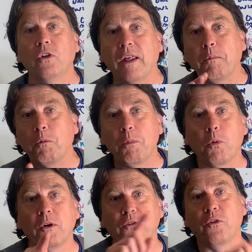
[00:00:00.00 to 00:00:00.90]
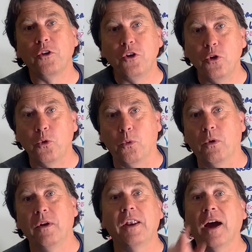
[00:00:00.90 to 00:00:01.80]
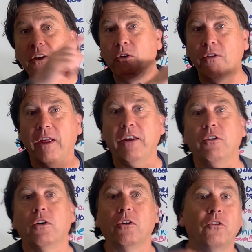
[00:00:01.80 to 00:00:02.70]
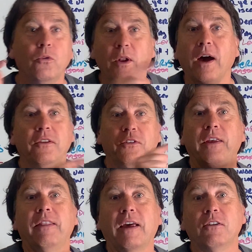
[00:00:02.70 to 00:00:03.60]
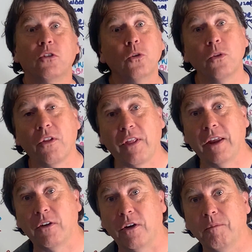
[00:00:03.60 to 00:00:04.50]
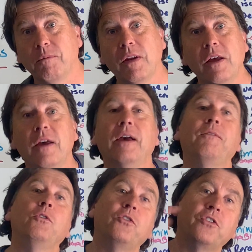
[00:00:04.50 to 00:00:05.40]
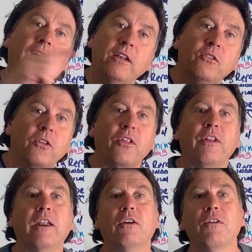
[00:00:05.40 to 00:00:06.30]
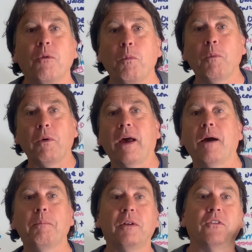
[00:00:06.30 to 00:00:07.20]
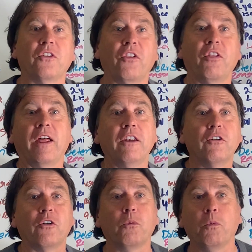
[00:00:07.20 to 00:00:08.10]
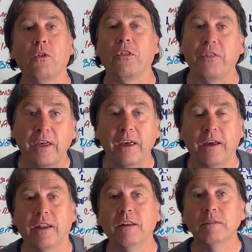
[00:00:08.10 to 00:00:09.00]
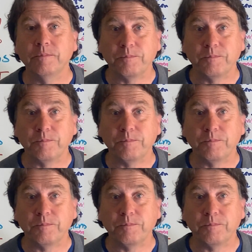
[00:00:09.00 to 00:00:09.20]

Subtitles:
that report's for you, not your lender. Do not send that to the lender. If you send it to the lender, then what will happen is the lender will then